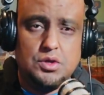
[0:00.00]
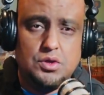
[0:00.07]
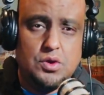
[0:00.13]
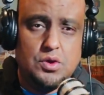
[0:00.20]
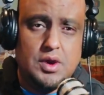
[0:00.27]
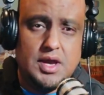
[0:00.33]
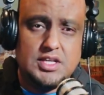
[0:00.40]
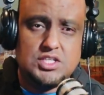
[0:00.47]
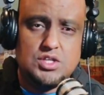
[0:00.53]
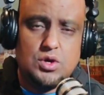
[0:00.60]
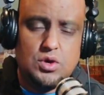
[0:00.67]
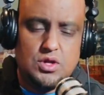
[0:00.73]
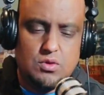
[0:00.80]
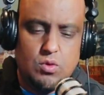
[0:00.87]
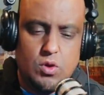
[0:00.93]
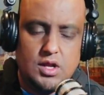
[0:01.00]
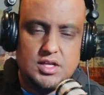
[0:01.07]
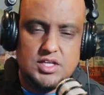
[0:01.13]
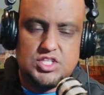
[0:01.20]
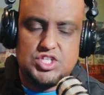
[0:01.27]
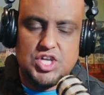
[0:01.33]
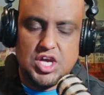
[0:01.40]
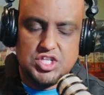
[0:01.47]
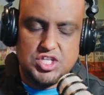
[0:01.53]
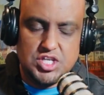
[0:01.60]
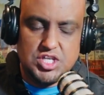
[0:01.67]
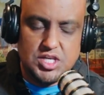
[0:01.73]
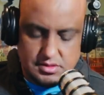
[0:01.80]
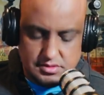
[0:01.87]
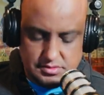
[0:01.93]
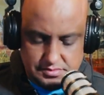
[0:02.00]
You guys know the world is changing.